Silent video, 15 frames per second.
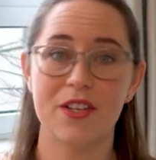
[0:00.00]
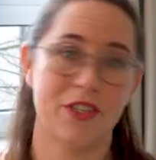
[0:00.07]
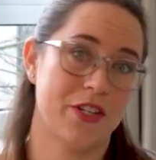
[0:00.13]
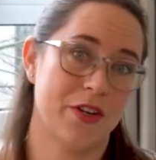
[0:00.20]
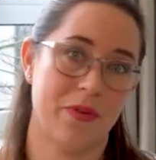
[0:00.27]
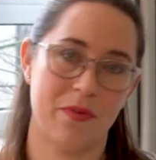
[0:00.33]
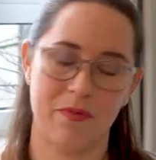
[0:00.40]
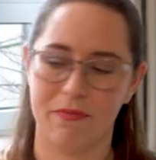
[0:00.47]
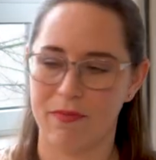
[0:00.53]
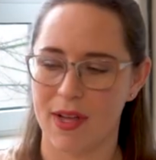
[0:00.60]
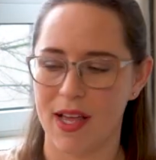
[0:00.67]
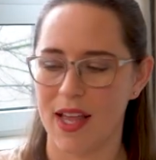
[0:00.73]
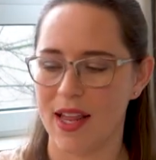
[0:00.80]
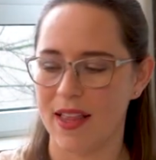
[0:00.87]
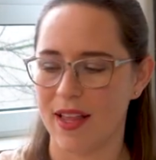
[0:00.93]
so
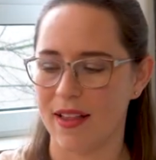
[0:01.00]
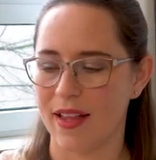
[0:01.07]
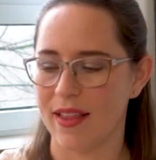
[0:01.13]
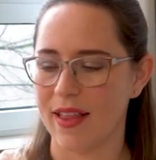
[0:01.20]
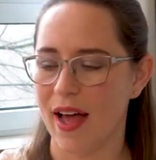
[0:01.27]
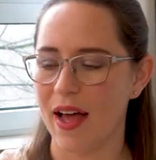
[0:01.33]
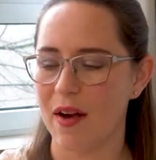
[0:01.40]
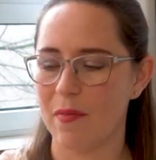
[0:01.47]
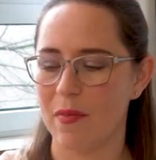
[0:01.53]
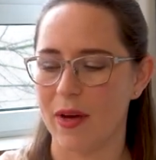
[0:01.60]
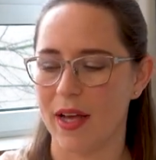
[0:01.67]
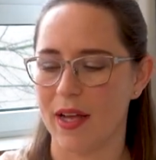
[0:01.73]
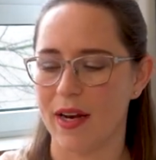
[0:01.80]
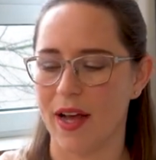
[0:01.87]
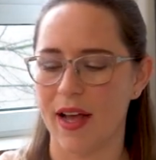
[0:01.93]
anything like that,
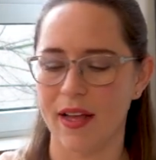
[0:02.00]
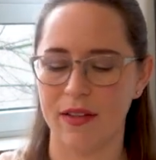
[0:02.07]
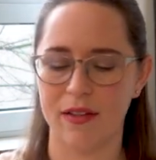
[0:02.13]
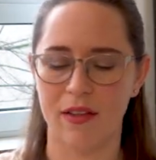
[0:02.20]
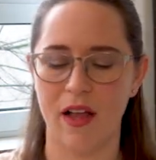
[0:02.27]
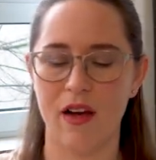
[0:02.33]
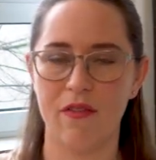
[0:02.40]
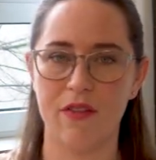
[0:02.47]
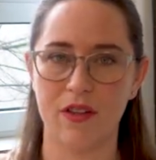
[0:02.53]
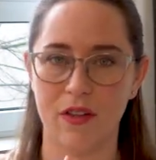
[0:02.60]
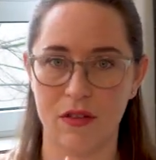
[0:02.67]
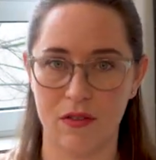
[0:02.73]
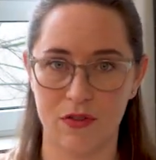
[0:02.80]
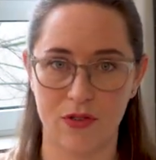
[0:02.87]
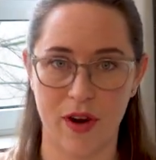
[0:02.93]
but I love the
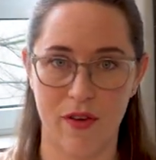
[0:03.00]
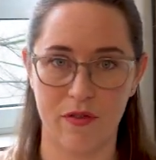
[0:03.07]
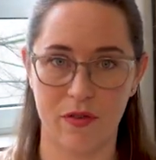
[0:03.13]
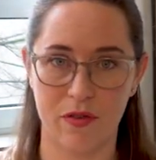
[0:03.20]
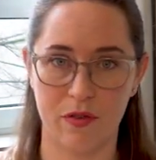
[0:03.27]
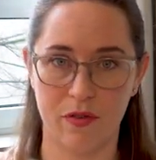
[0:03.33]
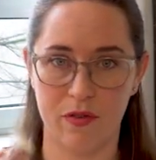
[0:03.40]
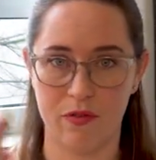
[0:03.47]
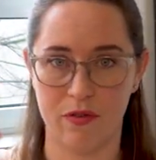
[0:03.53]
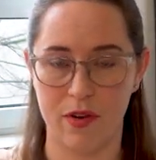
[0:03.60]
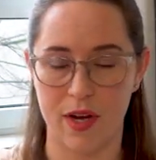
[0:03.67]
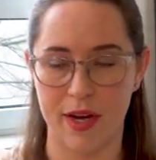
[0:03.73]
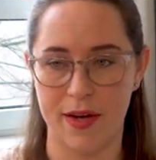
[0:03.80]
little travel